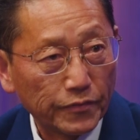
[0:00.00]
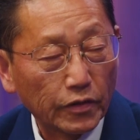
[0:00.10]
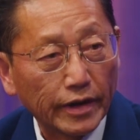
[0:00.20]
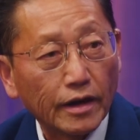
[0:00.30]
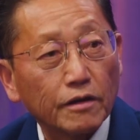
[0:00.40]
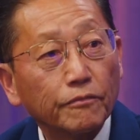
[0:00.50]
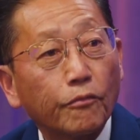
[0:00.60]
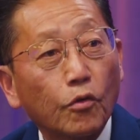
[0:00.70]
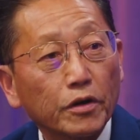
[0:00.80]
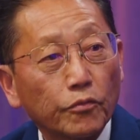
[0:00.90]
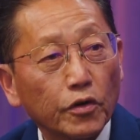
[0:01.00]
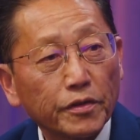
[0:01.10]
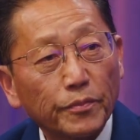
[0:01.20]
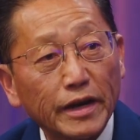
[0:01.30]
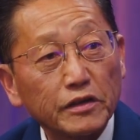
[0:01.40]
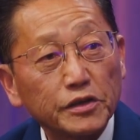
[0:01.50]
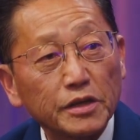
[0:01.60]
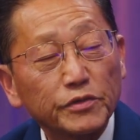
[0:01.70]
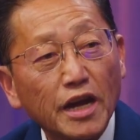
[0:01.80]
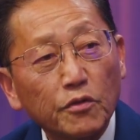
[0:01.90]
Okay, I'm for growth, but at the
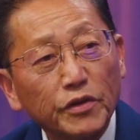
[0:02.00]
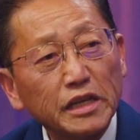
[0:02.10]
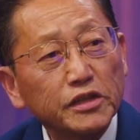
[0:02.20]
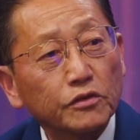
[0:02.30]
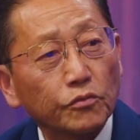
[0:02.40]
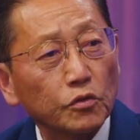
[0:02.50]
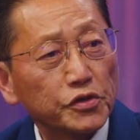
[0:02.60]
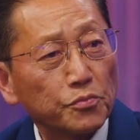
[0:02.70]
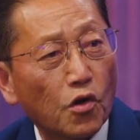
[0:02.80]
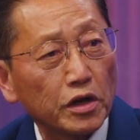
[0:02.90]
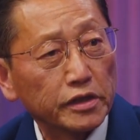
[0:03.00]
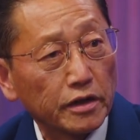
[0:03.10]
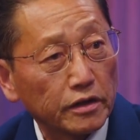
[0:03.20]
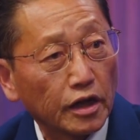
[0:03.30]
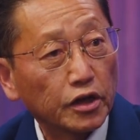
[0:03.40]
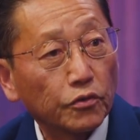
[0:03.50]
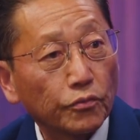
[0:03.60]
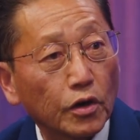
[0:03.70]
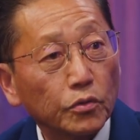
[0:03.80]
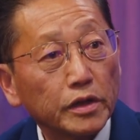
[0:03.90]
same time, we need to grow smart and not
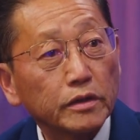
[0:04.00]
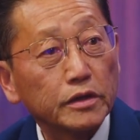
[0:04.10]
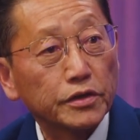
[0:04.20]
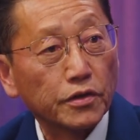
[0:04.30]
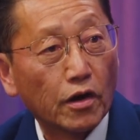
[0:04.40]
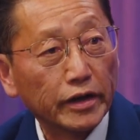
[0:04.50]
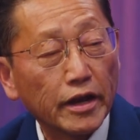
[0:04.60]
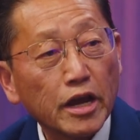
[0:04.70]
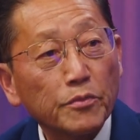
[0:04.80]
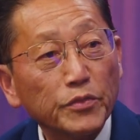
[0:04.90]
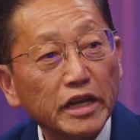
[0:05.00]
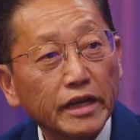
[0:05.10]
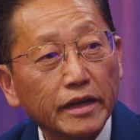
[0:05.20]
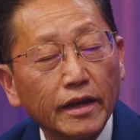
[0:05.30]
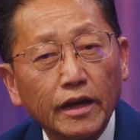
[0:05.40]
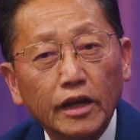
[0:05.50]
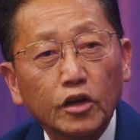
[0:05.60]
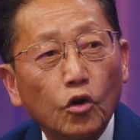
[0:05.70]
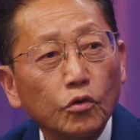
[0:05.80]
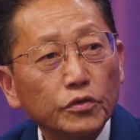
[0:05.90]
grow in the dark, meaning
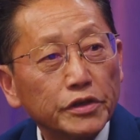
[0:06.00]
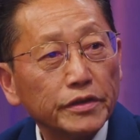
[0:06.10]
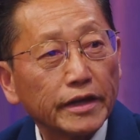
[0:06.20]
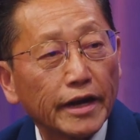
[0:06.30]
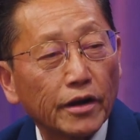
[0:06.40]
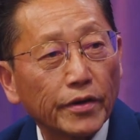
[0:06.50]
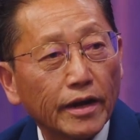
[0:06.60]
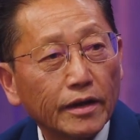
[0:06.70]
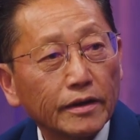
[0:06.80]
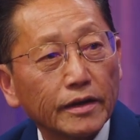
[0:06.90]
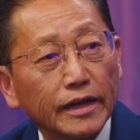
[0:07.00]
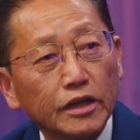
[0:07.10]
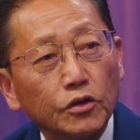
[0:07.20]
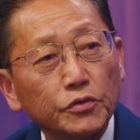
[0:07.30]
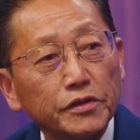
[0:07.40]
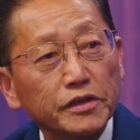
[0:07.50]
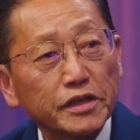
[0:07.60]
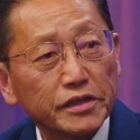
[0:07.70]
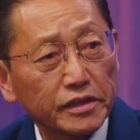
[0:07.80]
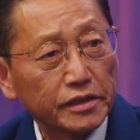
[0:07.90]
go to the area and go to the
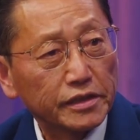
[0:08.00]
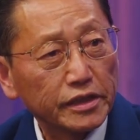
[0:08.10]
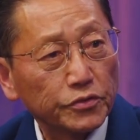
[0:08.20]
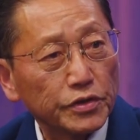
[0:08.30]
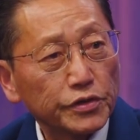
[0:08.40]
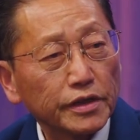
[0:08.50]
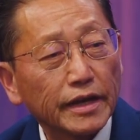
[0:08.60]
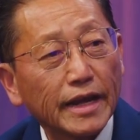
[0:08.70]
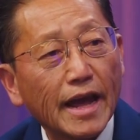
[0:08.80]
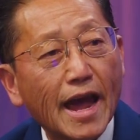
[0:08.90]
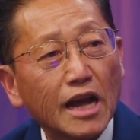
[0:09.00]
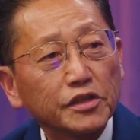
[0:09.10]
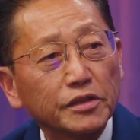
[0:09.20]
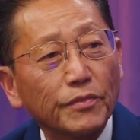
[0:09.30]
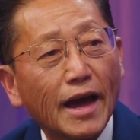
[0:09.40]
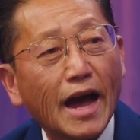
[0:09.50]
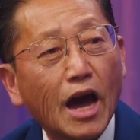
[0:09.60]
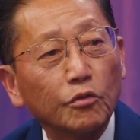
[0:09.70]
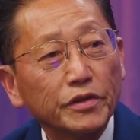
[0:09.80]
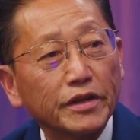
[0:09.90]
constituents and ask them
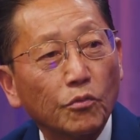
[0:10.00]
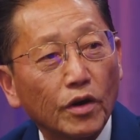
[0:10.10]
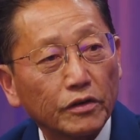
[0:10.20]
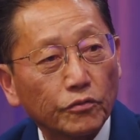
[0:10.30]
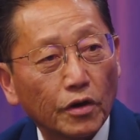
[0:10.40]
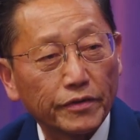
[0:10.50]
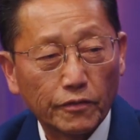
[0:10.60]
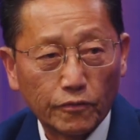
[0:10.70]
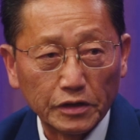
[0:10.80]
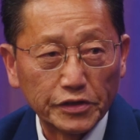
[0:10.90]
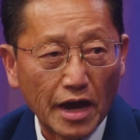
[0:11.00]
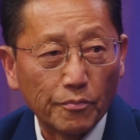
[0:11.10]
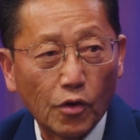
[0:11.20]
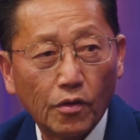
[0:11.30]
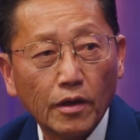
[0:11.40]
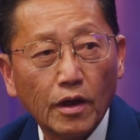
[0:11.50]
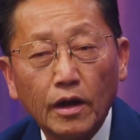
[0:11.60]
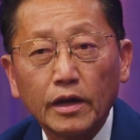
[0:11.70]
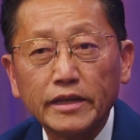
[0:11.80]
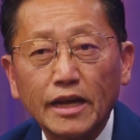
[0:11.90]
how do they want growth. For example,
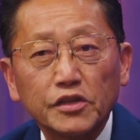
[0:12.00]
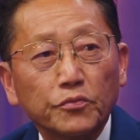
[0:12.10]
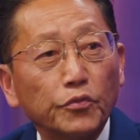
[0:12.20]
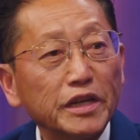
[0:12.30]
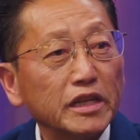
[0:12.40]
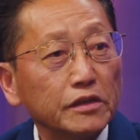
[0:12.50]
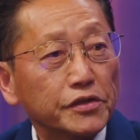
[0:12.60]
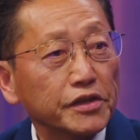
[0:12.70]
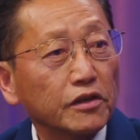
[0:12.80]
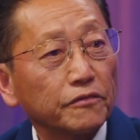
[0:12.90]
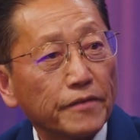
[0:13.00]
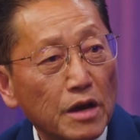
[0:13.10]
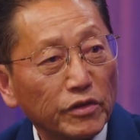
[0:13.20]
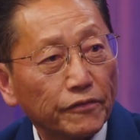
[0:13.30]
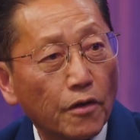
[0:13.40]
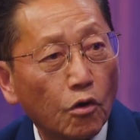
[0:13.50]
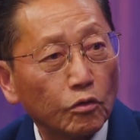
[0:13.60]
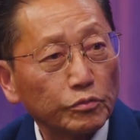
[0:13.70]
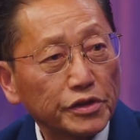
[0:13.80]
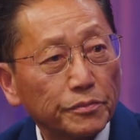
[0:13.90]
yes, we need single-family
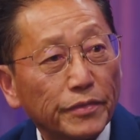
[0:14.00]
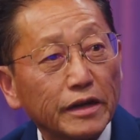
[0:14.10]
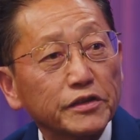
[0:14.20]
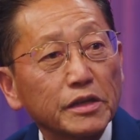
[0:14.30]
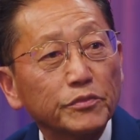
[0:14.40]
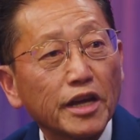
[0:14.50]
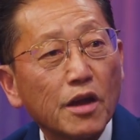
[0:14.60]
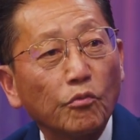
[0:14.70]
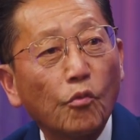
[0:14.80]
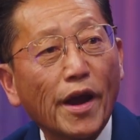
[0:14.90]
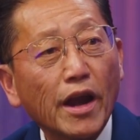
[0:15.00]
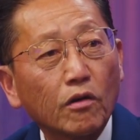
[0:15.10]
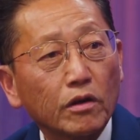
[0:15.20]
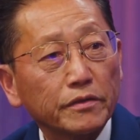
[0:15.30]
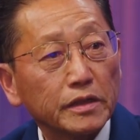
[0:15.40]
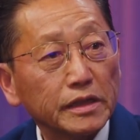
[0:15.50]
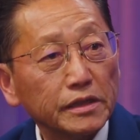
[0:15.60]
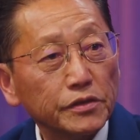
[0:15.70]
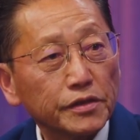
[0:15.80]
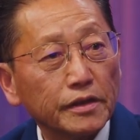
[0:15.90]
homes, but at the same time, where are
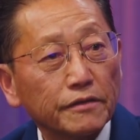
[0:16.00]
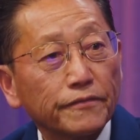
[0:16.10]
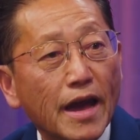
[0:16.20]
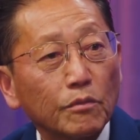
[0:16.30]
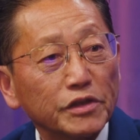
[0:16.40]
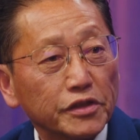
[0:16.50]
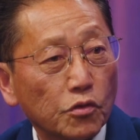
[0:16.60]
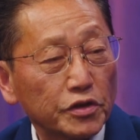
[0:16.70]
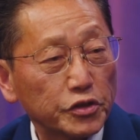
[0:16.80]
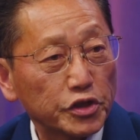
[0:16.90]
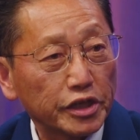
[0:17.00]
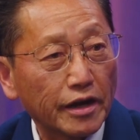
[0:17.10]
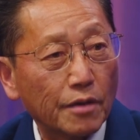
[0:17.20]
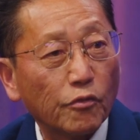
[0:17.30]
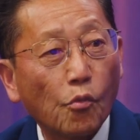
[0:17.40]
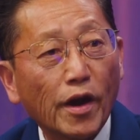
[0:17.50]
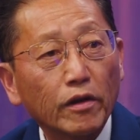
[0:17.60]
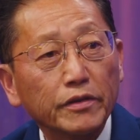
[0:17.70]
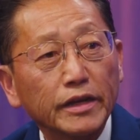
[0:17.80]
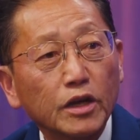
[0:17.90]
these families going to shop? Where
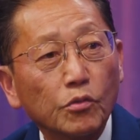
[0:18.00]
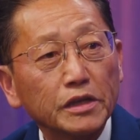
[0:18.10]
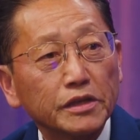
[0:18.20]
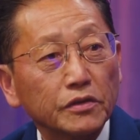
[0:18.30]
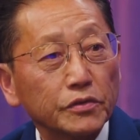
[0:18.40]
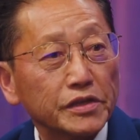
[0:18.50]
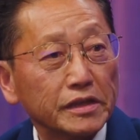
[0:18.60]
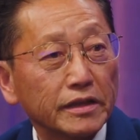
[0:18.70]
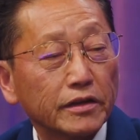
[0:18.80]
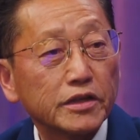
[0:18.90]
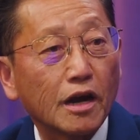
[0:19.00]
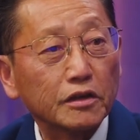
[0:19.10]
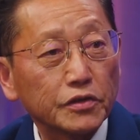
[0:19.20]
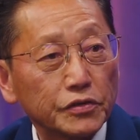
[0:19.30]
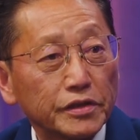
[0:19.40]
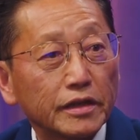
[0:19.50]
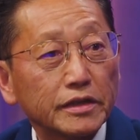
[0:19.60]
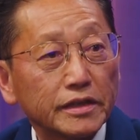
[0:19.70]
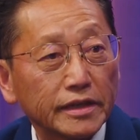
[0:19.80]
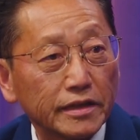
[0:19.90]
are they going to go see their doctors, their
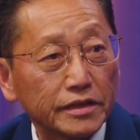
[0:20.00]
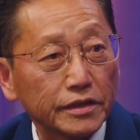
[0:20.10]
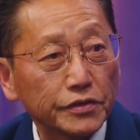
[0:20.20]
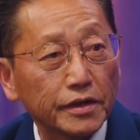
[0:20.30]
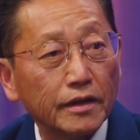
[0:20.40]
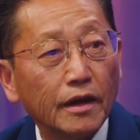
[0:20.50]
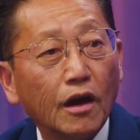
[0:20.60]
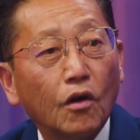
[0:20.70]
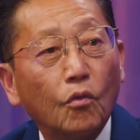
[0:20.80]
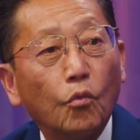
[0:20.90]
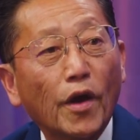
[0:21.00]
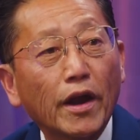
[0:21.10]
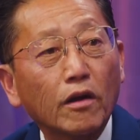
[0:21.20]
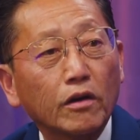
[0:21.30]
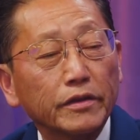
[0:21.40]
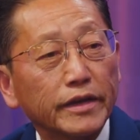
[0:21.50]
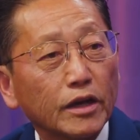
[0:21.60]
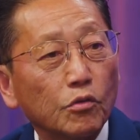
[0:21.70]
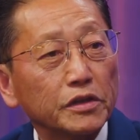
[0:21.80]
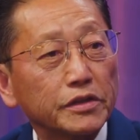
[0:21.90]
dentists? Where are they
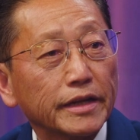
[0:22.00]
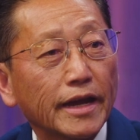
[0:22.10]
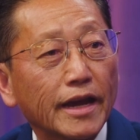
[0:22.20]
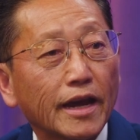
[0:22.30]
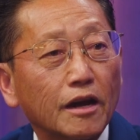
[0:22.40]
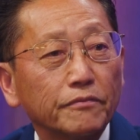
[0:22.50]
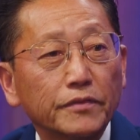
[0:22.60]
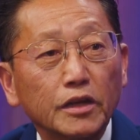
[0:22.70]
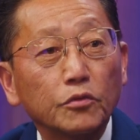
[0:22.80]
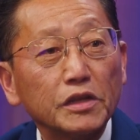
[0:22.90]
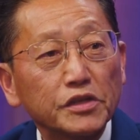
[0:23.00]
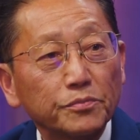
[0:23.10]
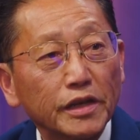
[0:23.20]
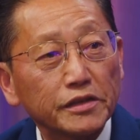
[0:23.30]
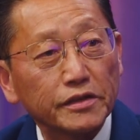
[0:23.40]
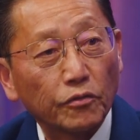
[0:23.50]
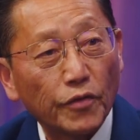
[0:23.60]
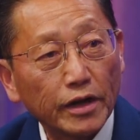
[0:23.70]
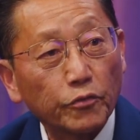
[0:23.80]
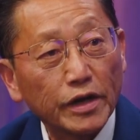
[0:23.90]
going to have the green space, the
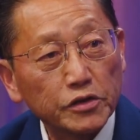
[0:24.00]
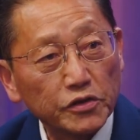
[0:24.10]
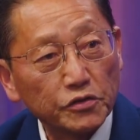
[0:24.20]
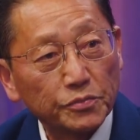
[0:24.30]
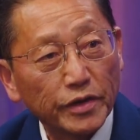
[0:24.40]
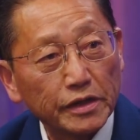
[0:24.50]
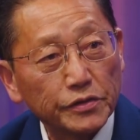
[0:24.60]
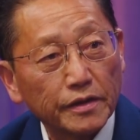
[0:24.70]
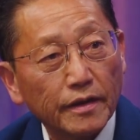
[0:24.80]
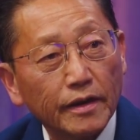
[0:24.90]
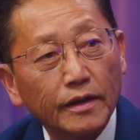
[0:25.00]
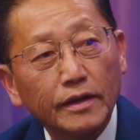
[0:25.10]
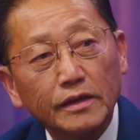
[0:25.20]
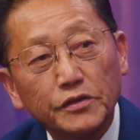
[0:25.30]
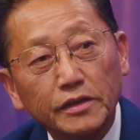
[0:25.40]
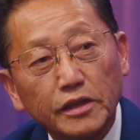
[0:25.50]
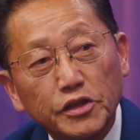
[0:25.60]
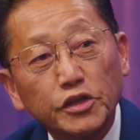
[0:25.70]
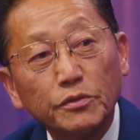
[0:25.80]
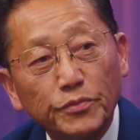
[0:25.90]
recreational space? It
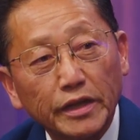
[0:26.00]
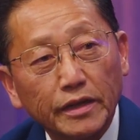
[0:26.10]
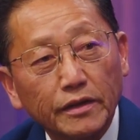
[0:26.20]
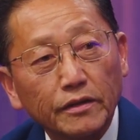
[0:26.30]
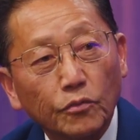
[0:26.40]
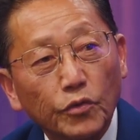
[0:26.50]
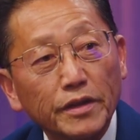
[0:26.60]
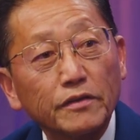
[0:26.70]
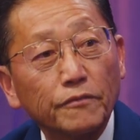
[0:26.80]
should be within the